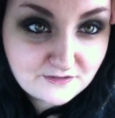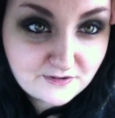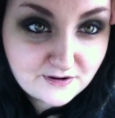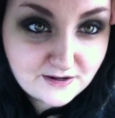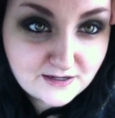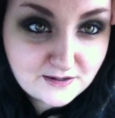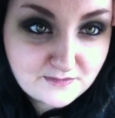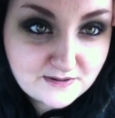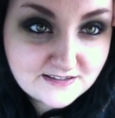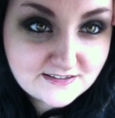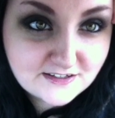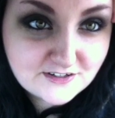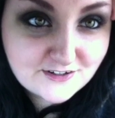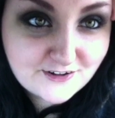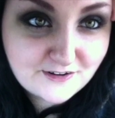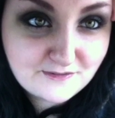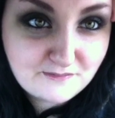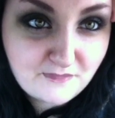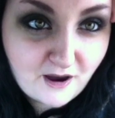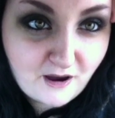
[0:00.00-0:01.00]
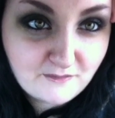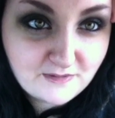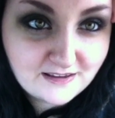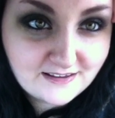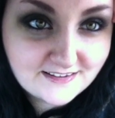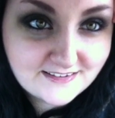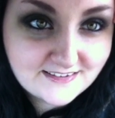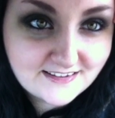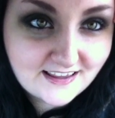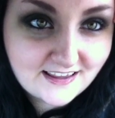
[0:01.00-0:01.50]
We're going to be such good
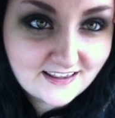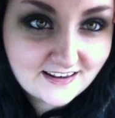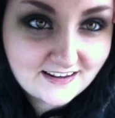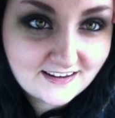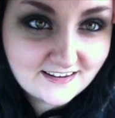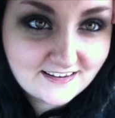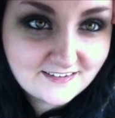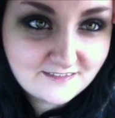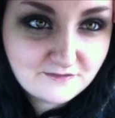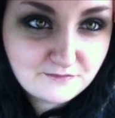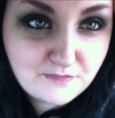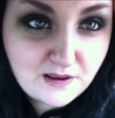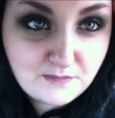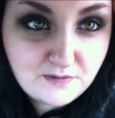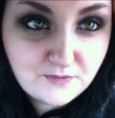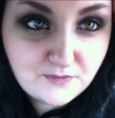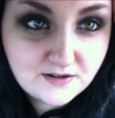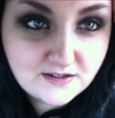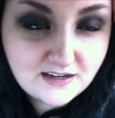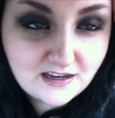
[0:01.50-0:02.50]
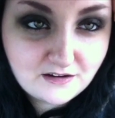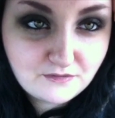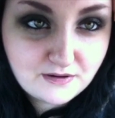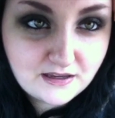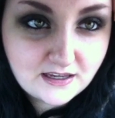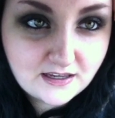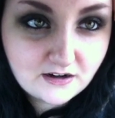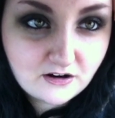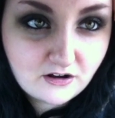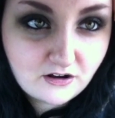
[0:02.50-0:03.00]
mommies, and maybe one day we
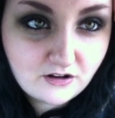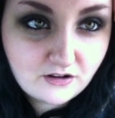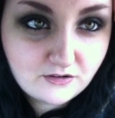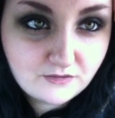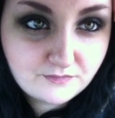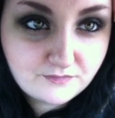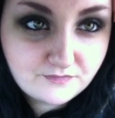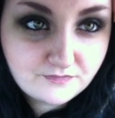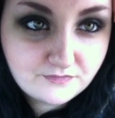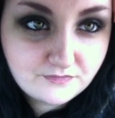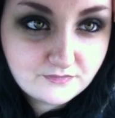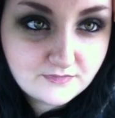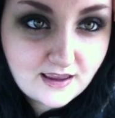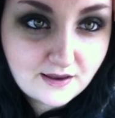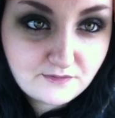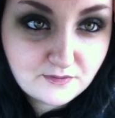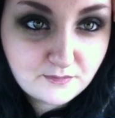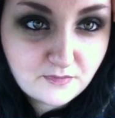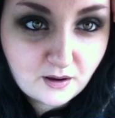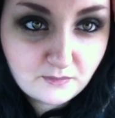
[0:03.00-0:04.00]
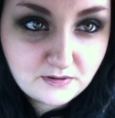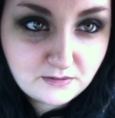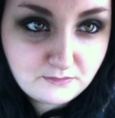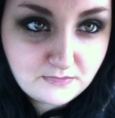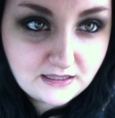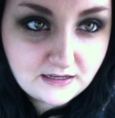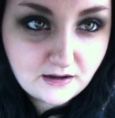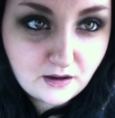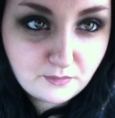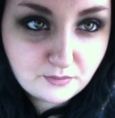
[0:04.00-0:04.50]
could all have a mommy
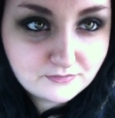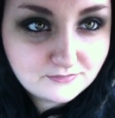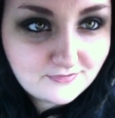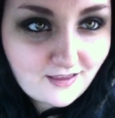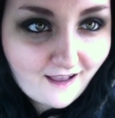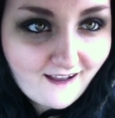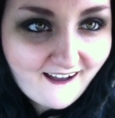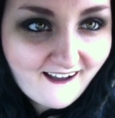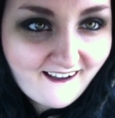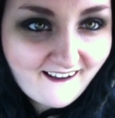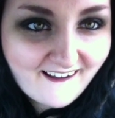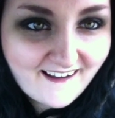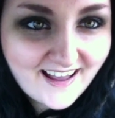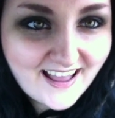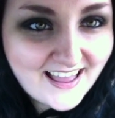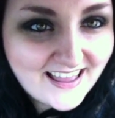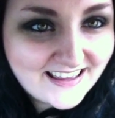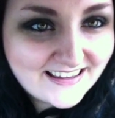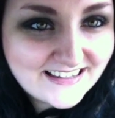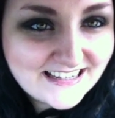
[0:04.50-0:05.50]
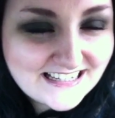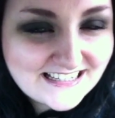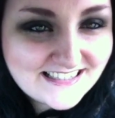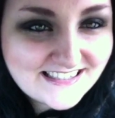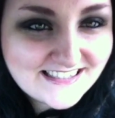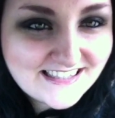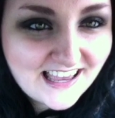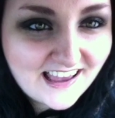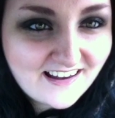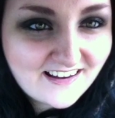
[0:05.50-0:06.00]
meetup.
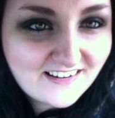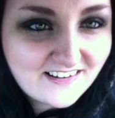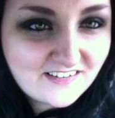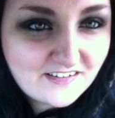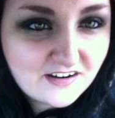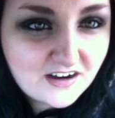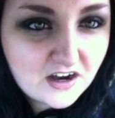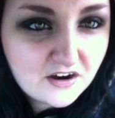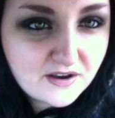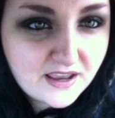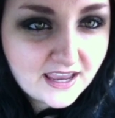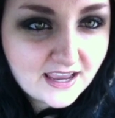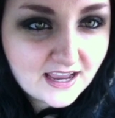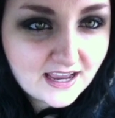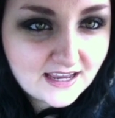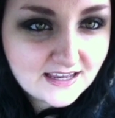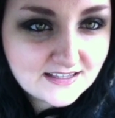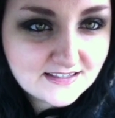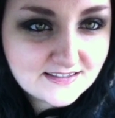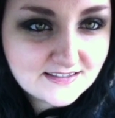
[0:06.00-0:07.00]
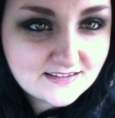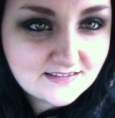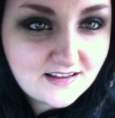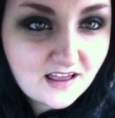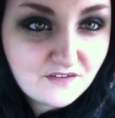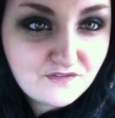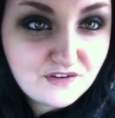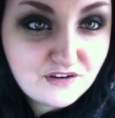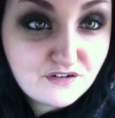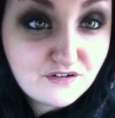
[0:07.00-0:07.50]
So, okay guys,
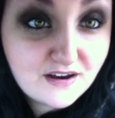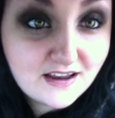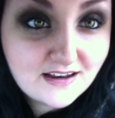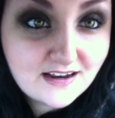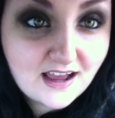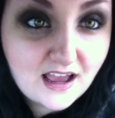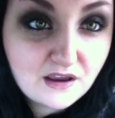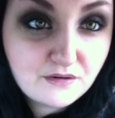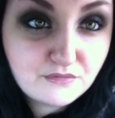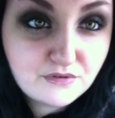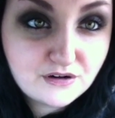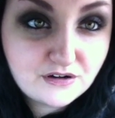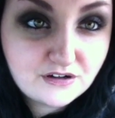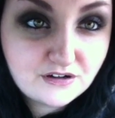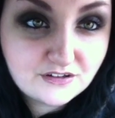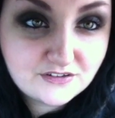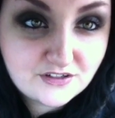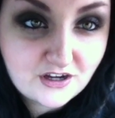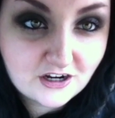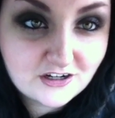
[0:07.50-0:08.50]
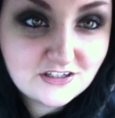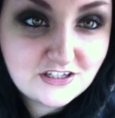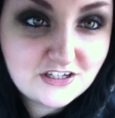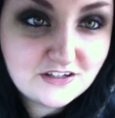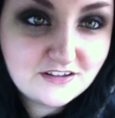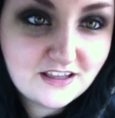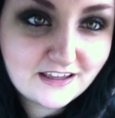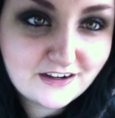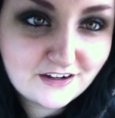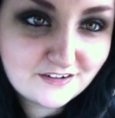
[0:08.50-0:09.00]
love you, and I will talk to
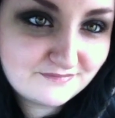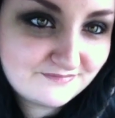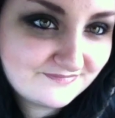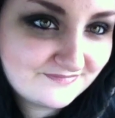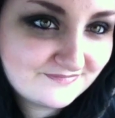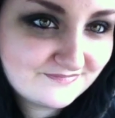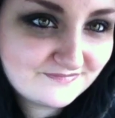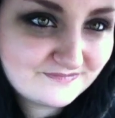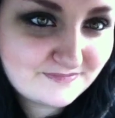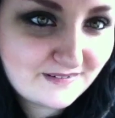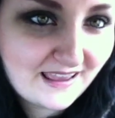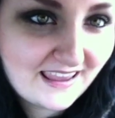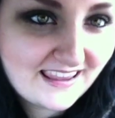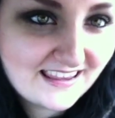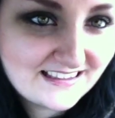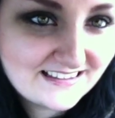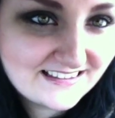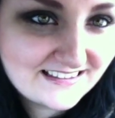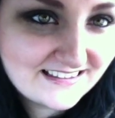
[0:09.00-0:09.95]
you later. Bye.